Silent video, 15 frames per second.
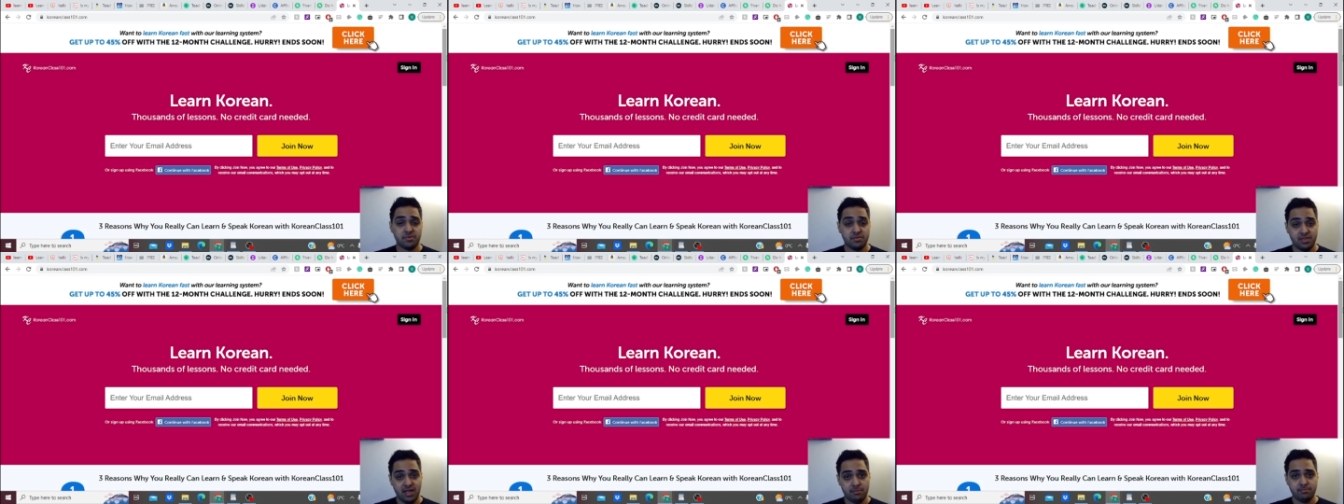
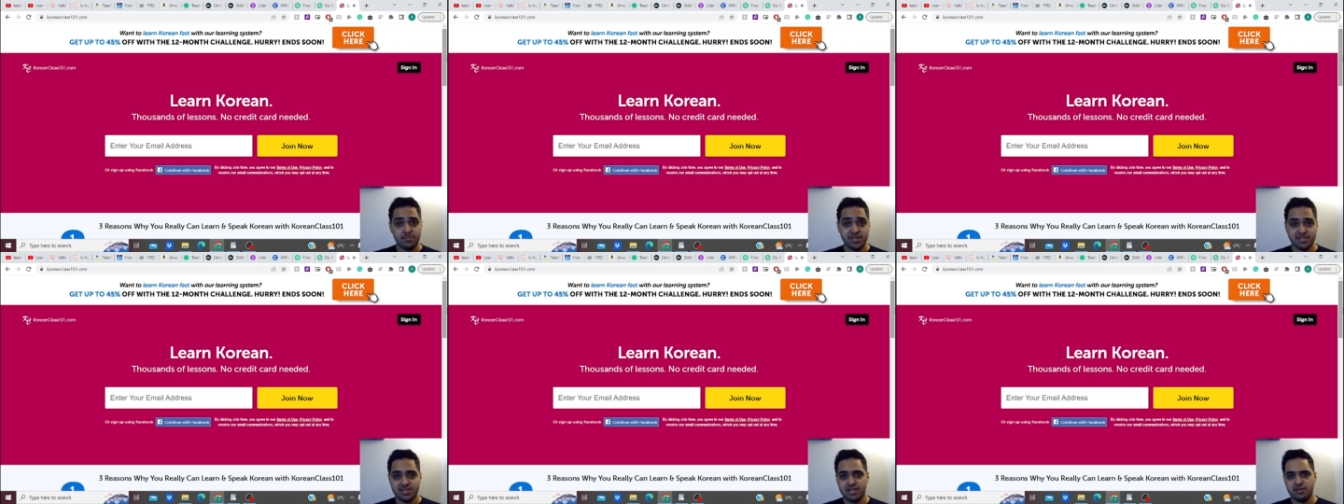That
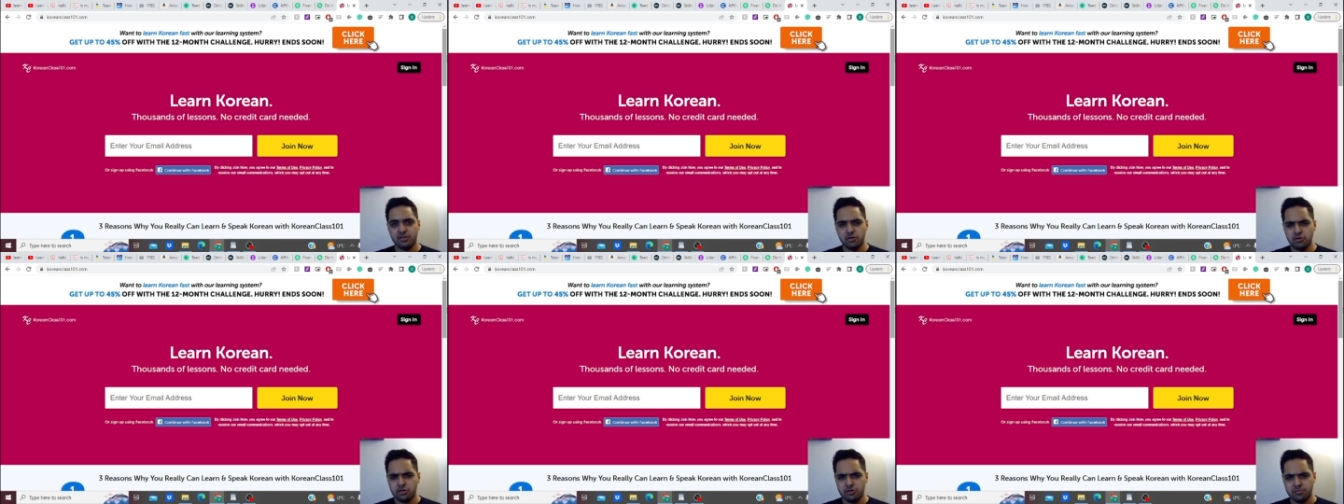being said,
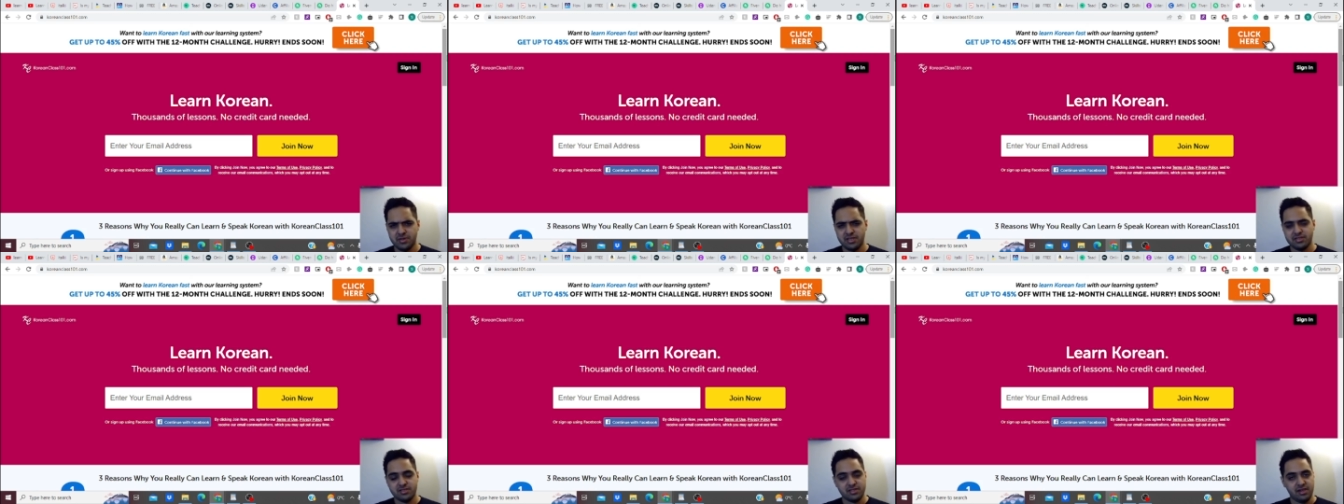YouTube in
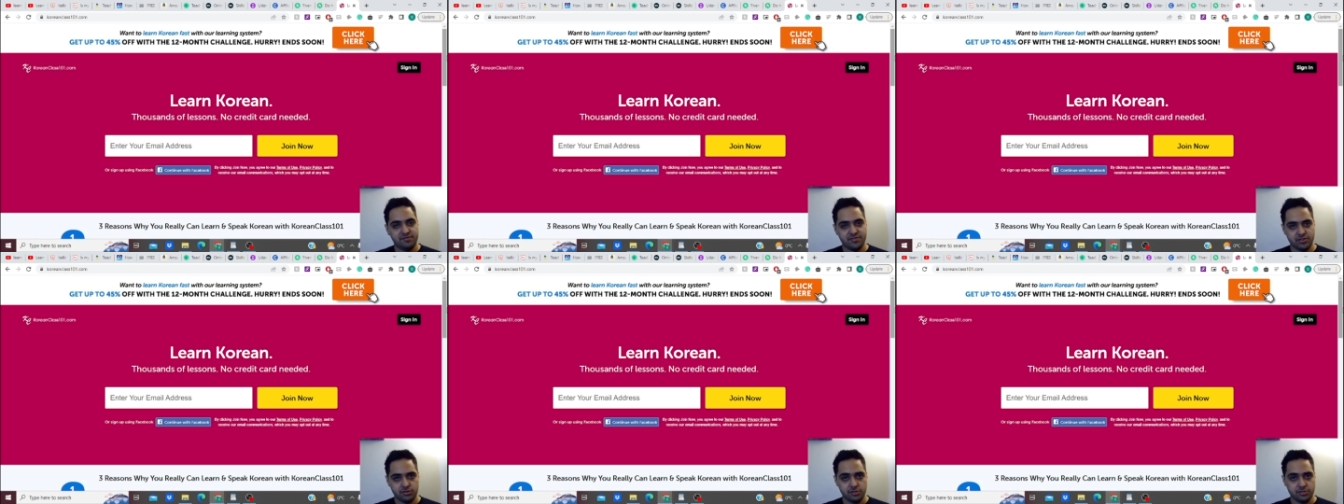itself
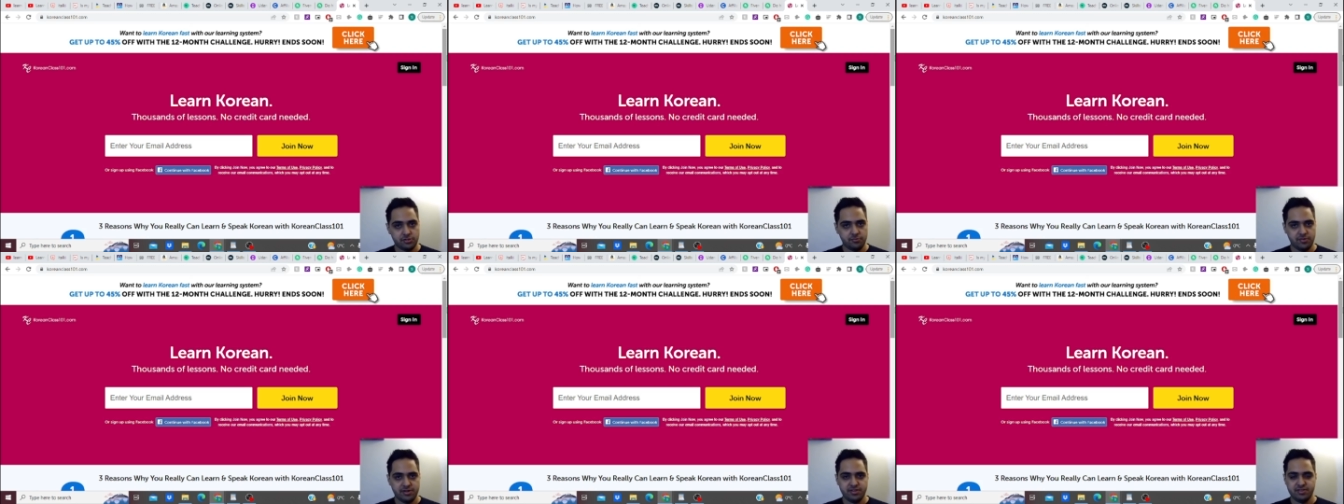is also
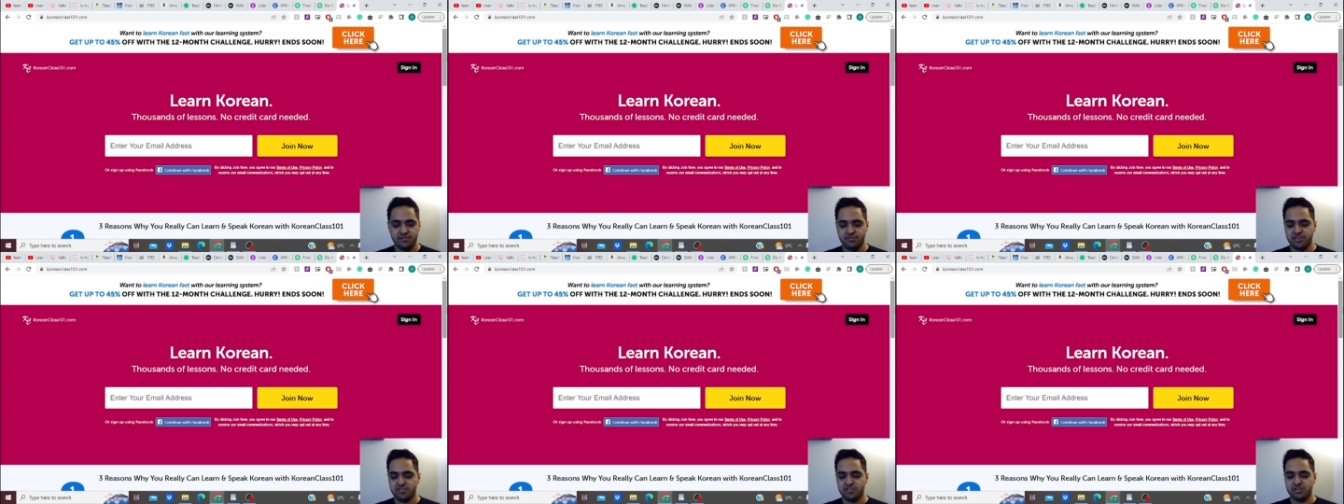very
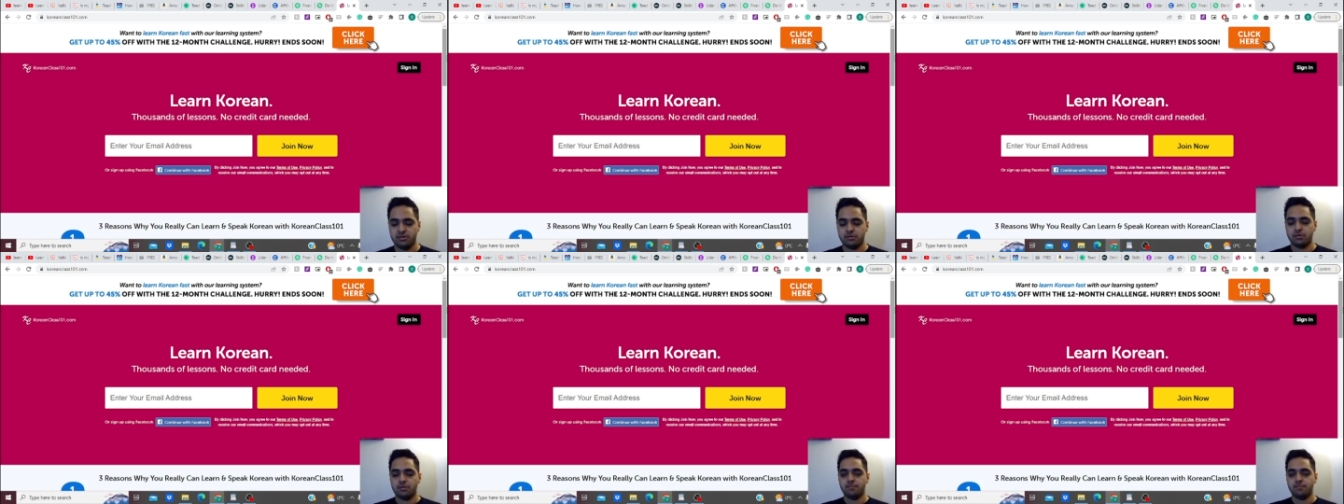sufficient.